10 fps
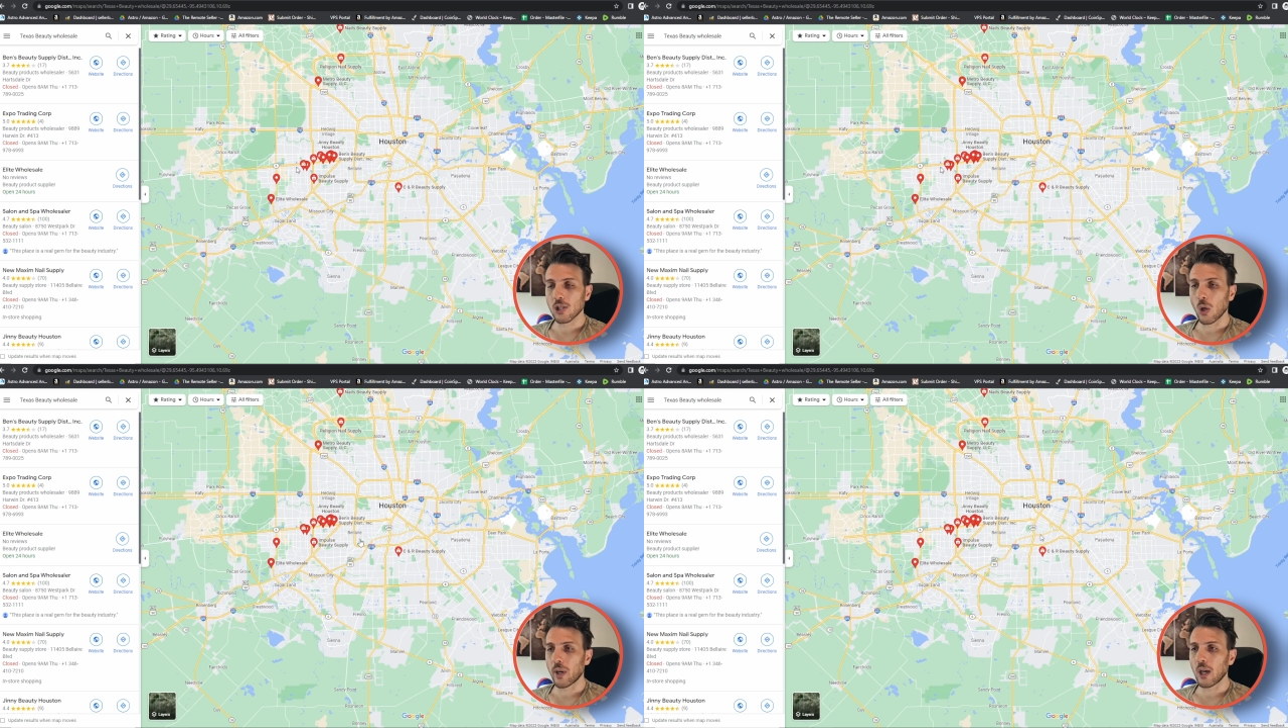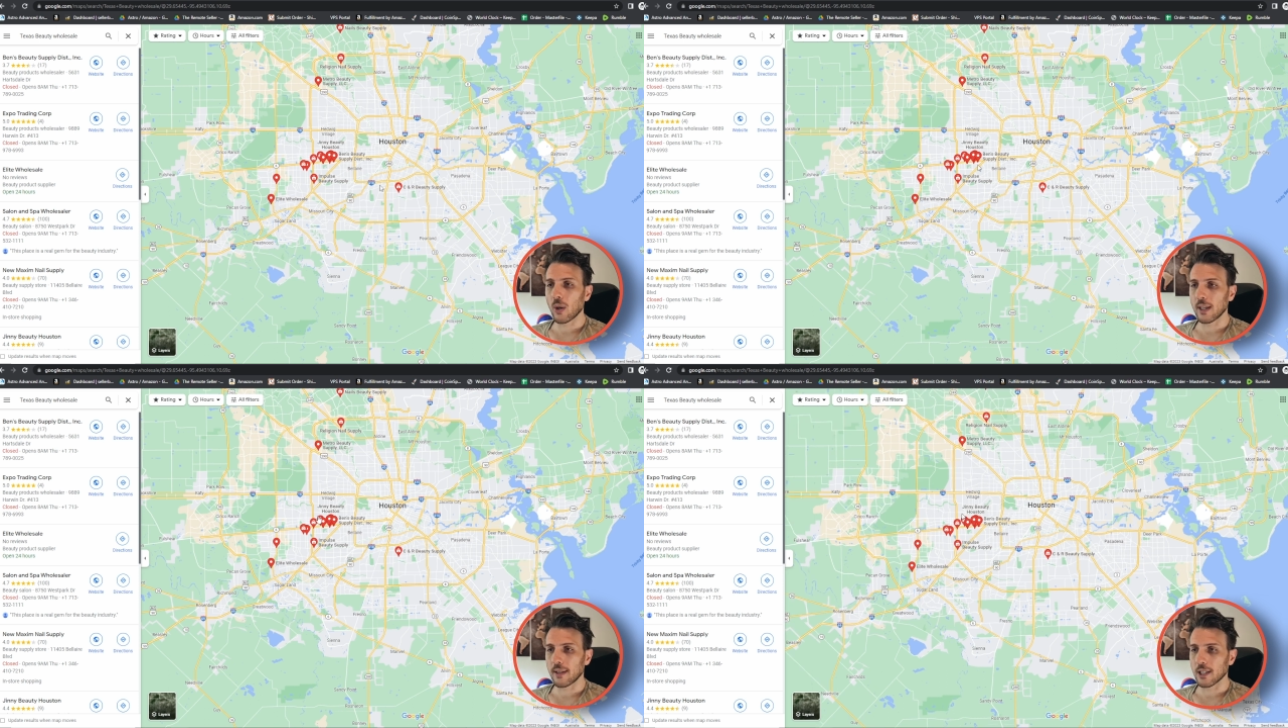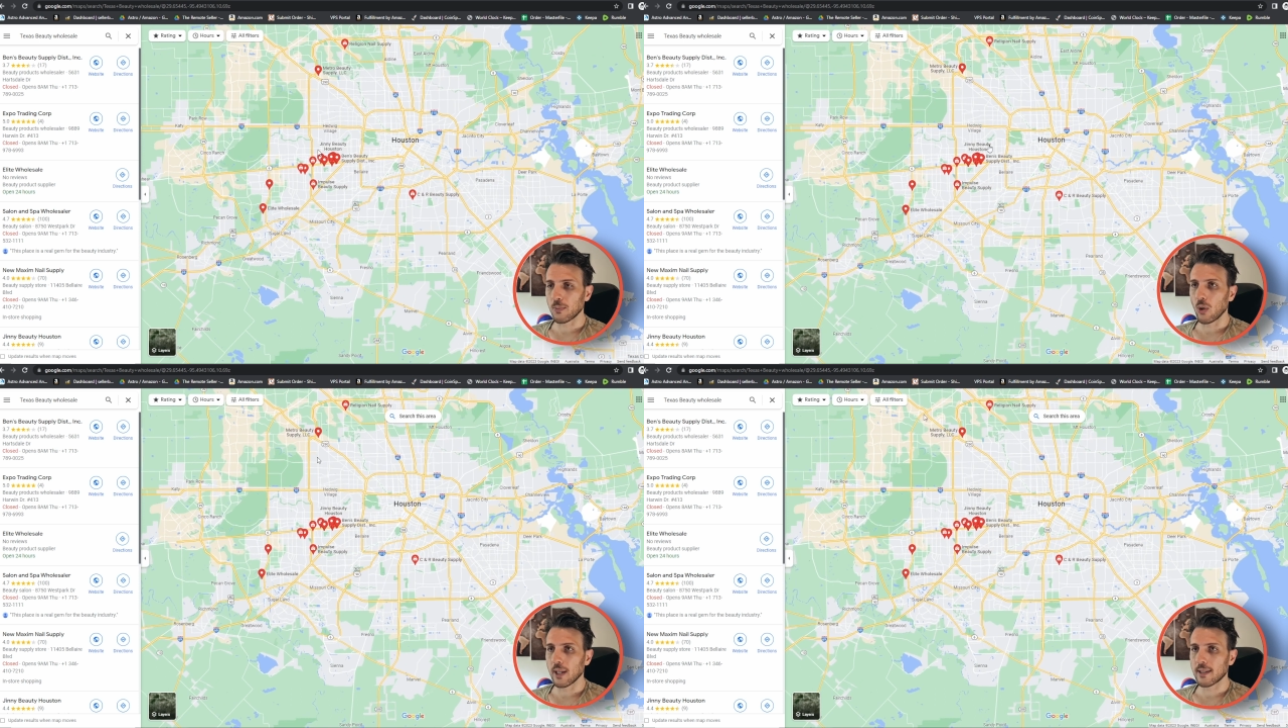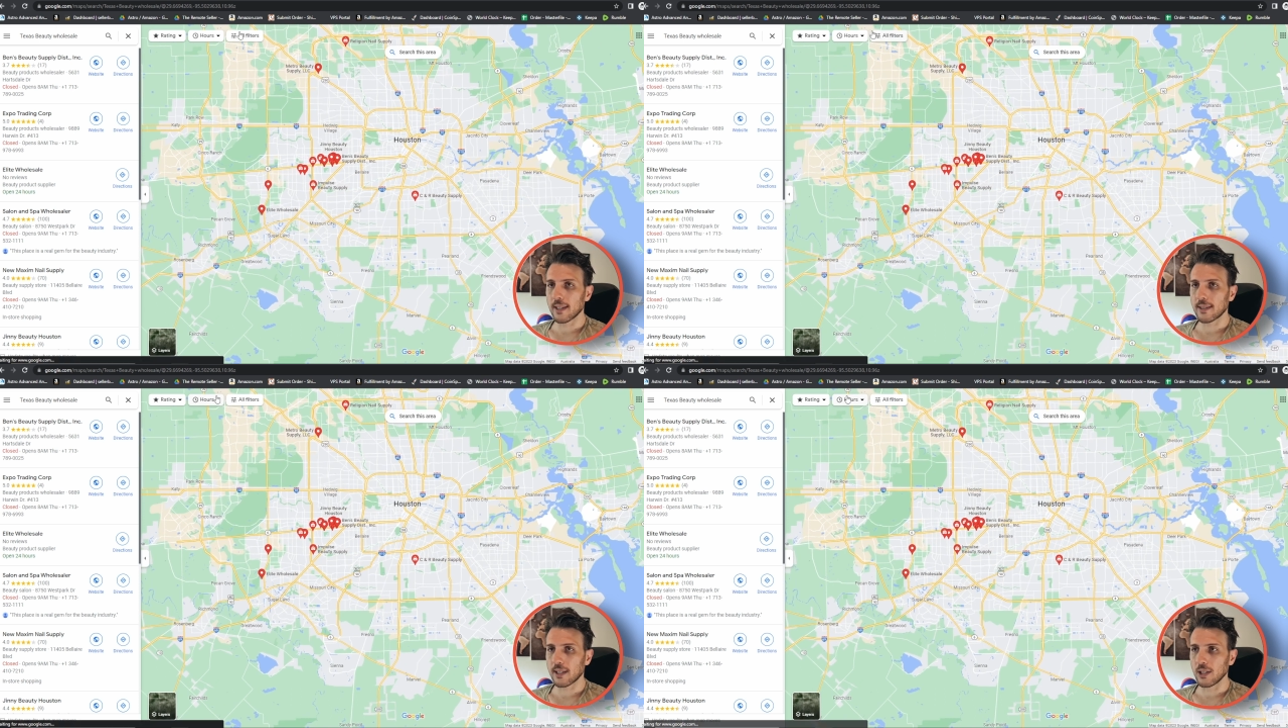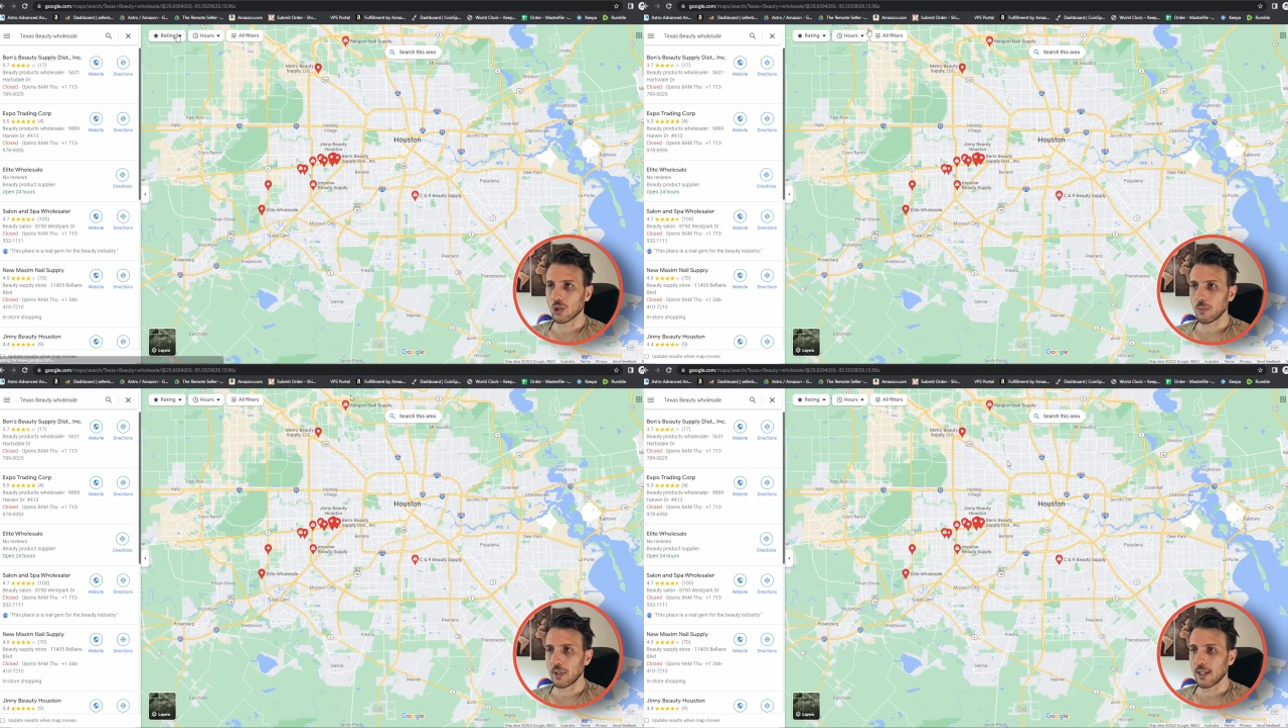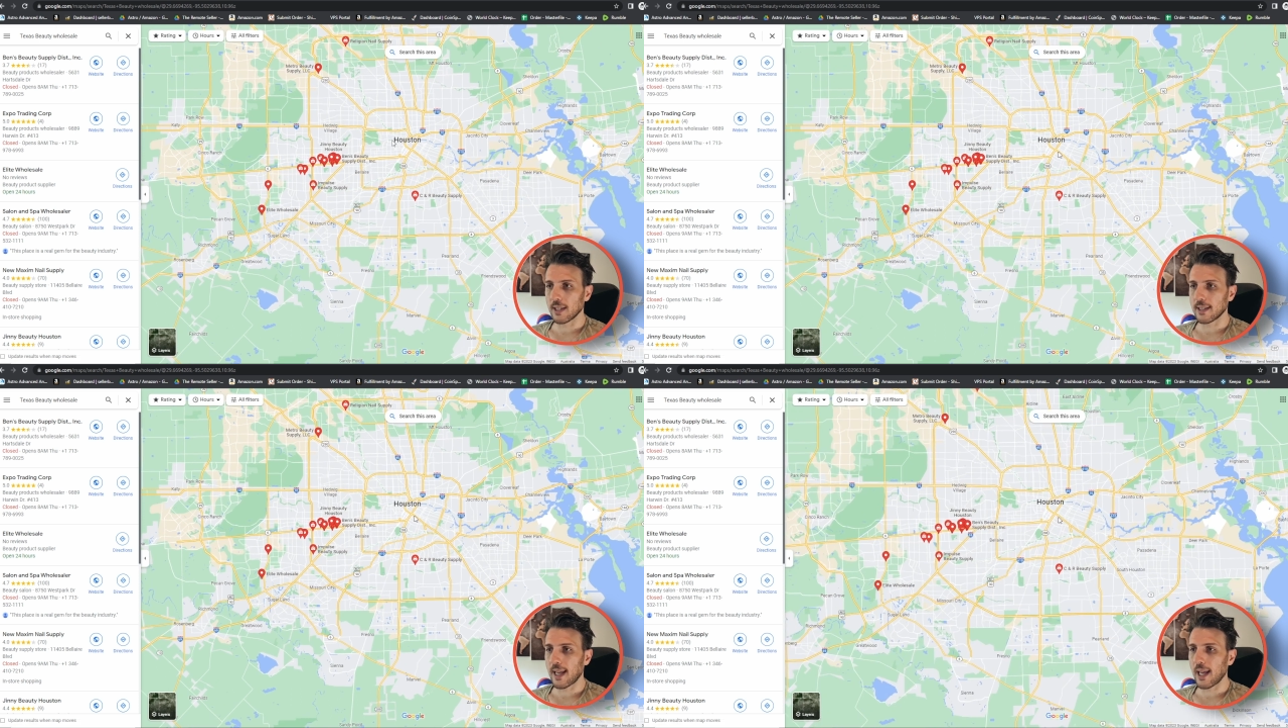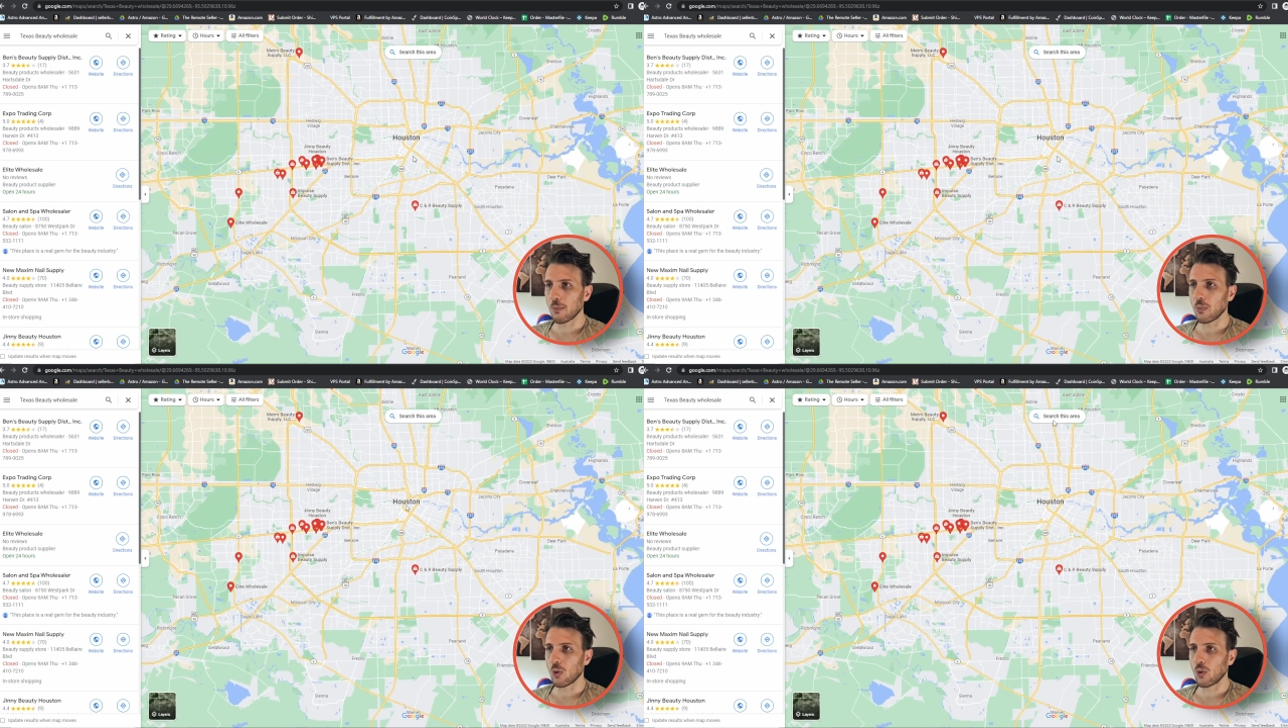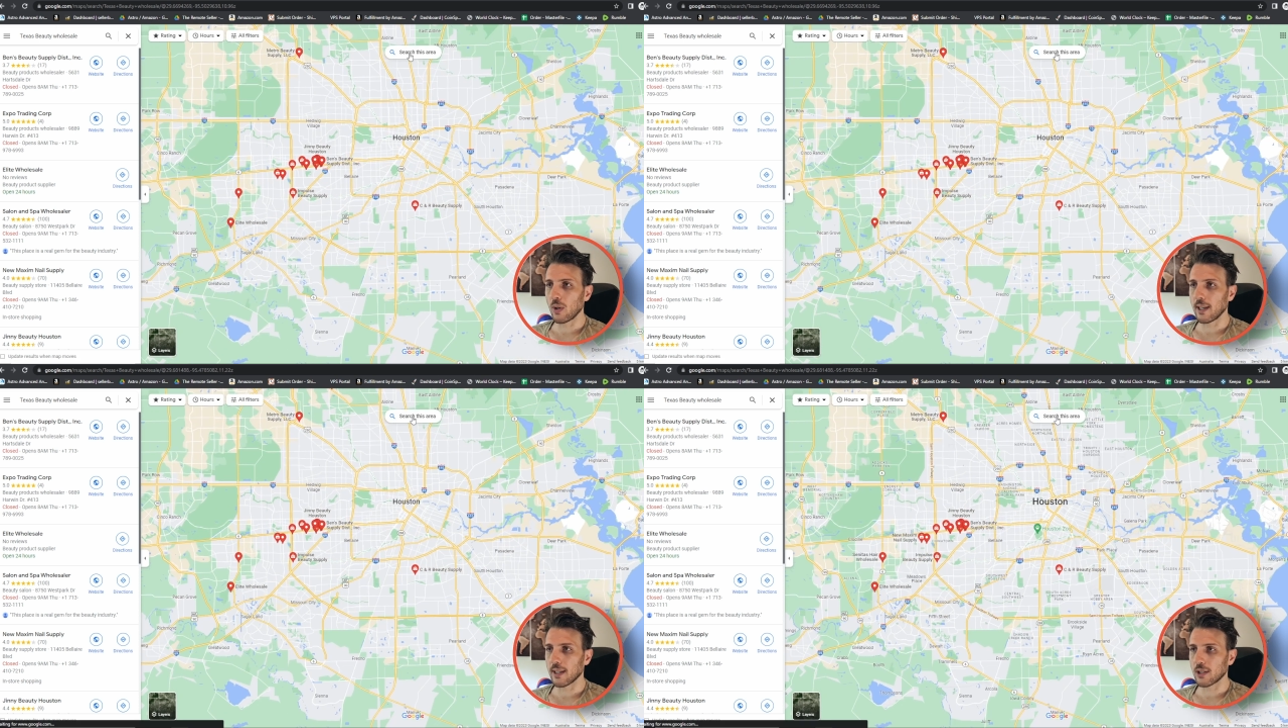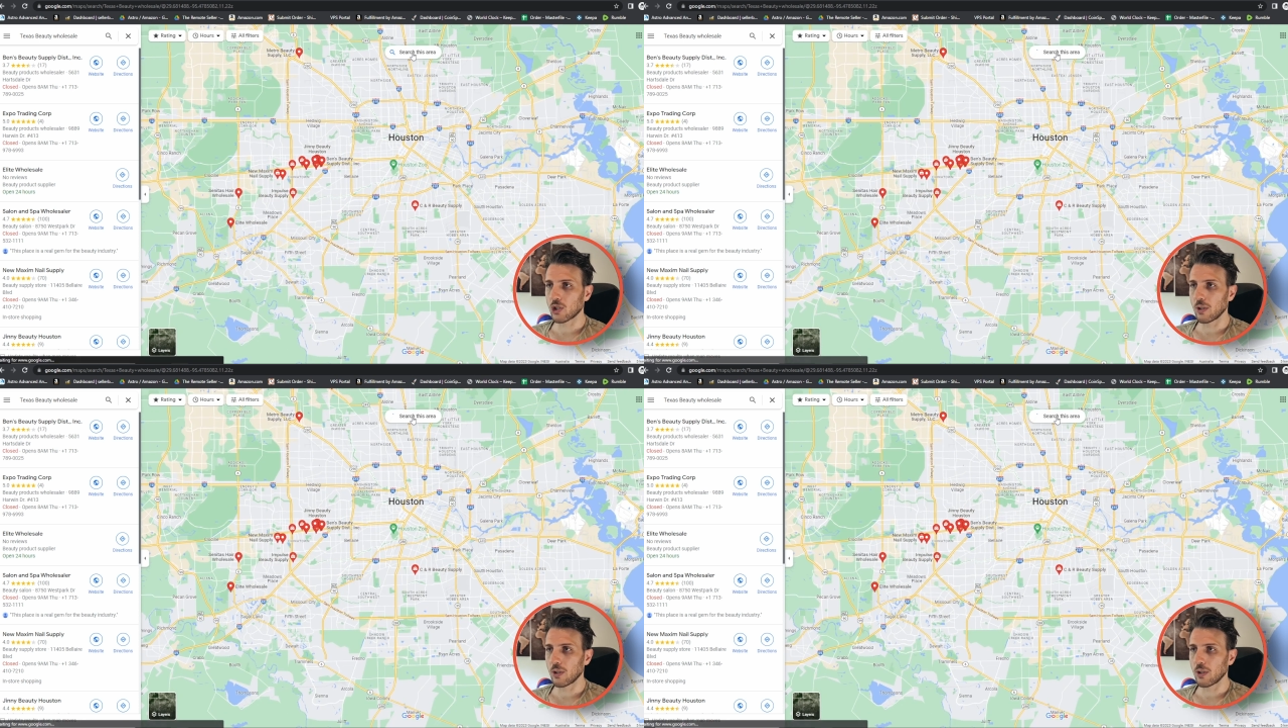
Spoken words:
So we're going to look at this more. Let's actually zoom in a tad more and